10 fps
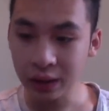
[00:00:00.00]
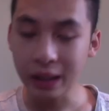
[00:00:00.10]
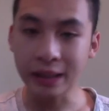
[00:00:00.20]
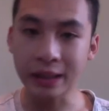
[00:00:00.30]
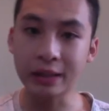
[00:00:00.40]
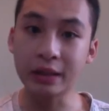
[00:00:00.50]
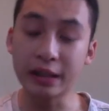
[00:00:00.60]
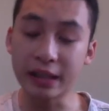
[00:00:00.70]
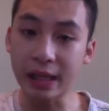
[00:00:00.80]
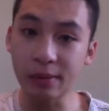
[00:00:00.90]
and then the
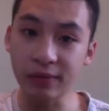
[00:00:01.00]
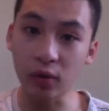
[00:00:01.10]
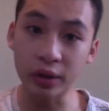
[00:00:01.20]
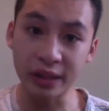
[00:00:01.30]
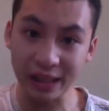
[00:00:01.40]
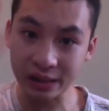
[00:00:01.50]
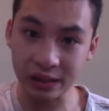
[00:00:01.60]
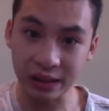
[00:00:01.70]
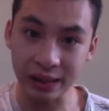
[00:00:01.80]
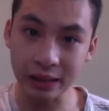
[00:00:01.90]
day before
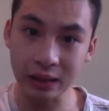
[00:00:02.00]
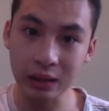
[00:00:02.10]
yesterday,